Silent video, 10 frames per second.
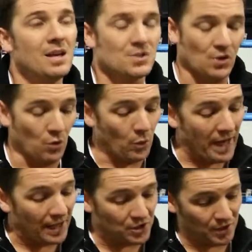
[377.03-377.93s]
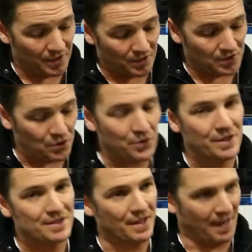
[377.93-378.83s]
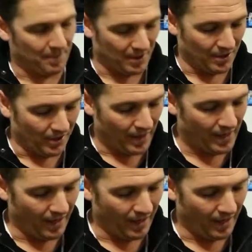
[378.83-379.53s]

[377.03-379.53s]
So we actually, there's 2 things that happen here.